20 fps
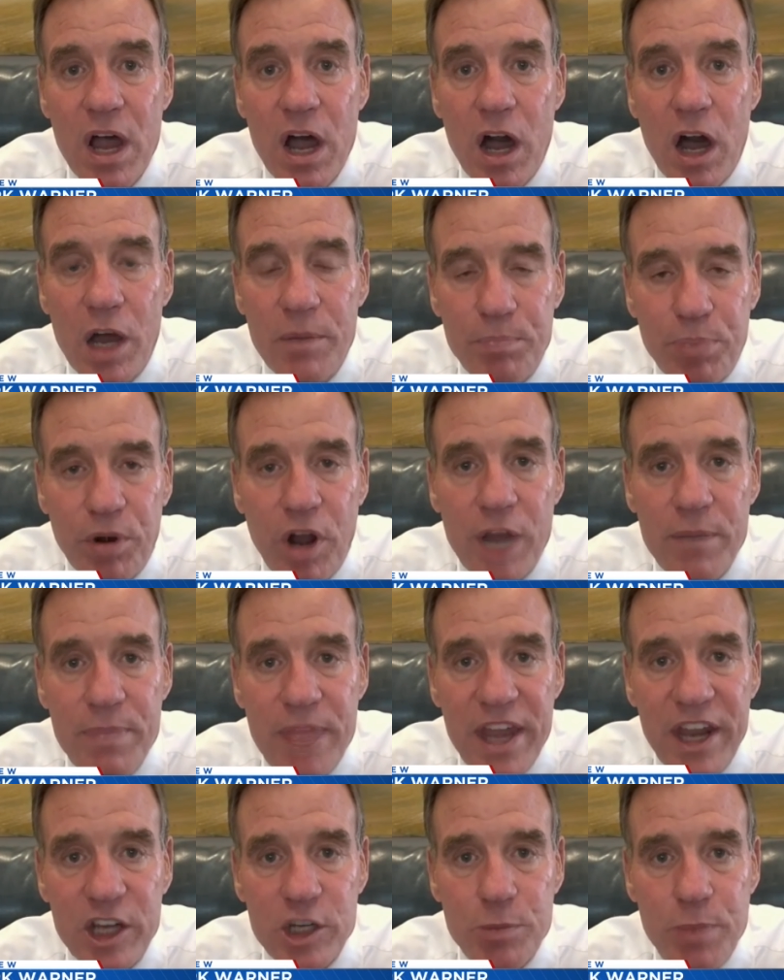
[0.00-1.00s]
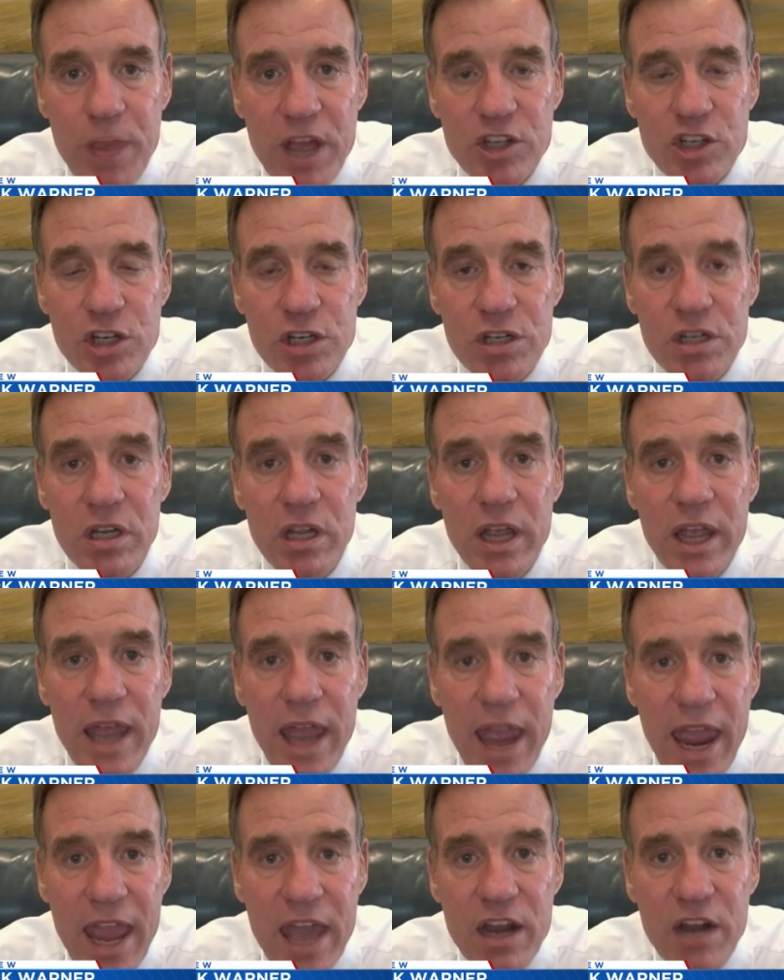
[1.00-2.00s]
on broadband expansion
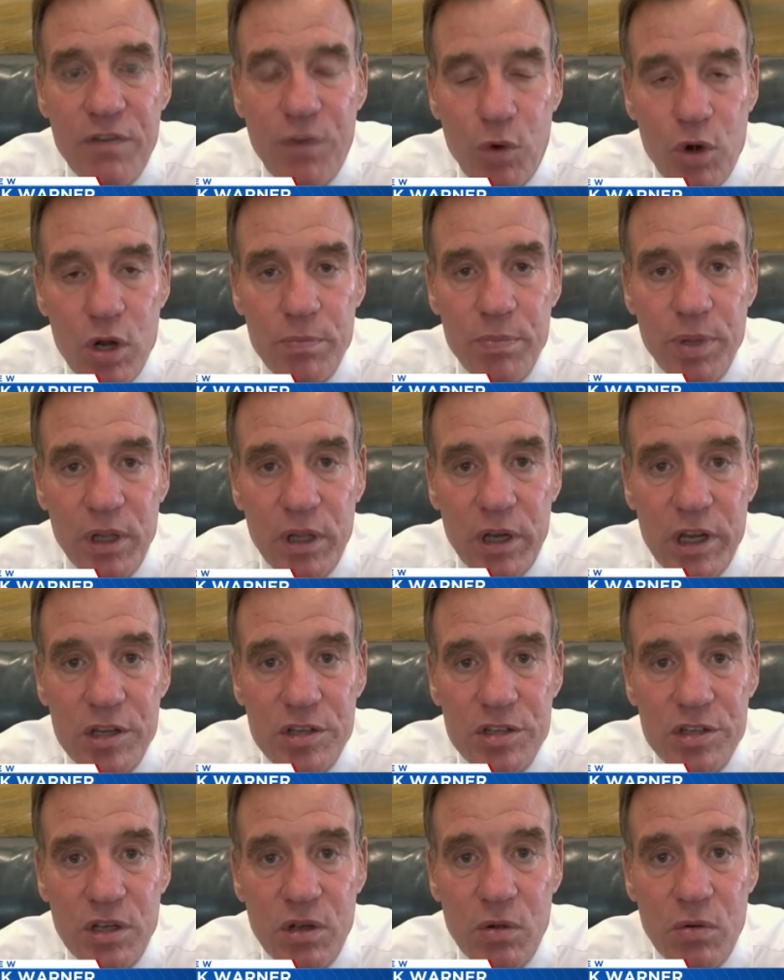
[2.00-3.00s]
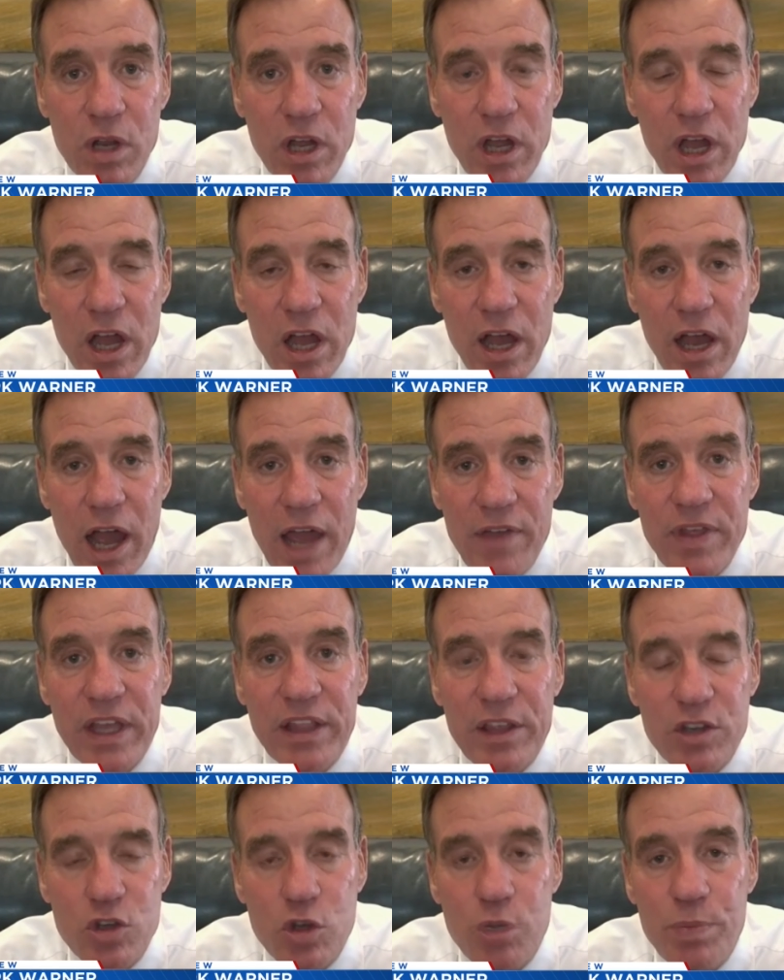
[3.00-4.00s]
and affordability so i think
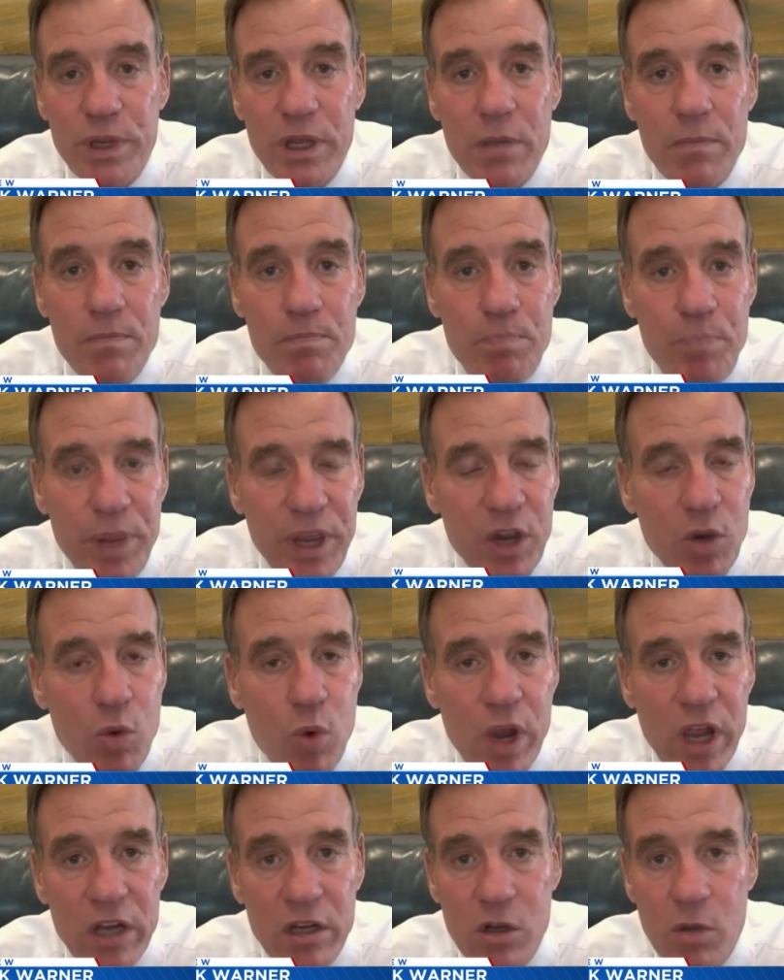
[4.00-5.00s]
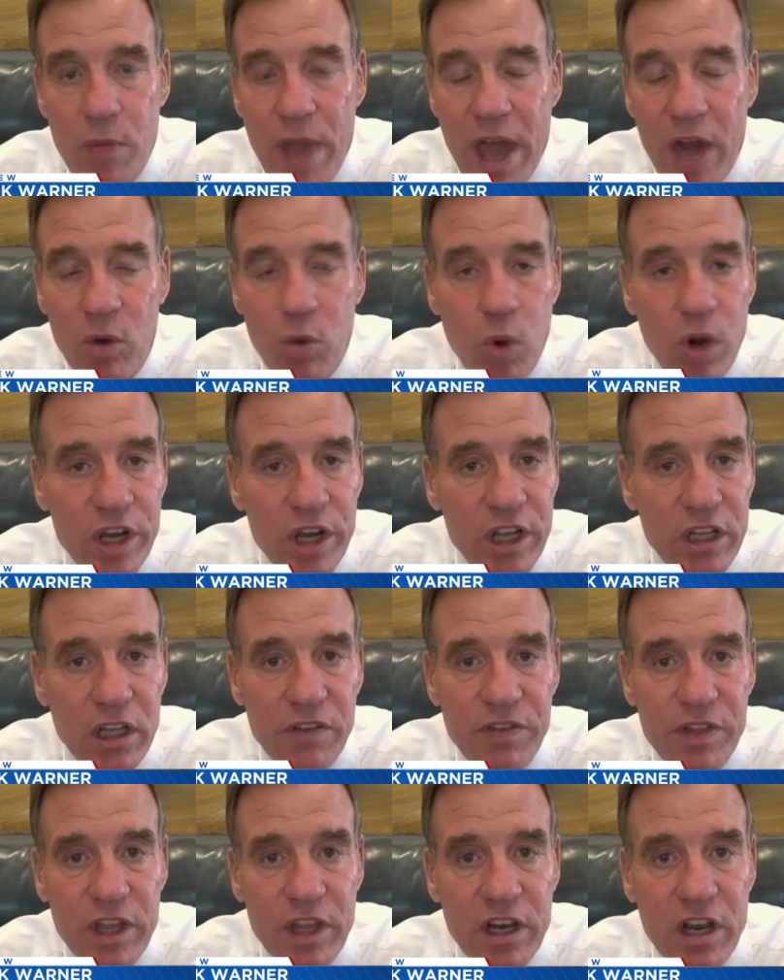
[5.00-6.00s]
this will be a big win no matter where you
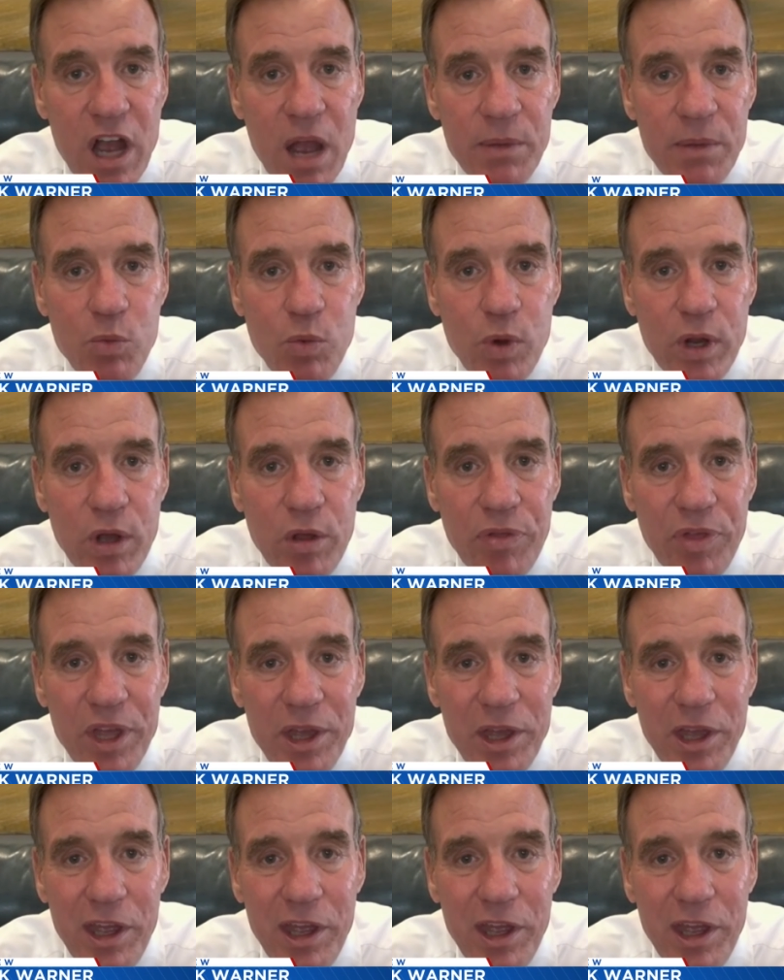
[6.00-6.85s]
live in the commonwealth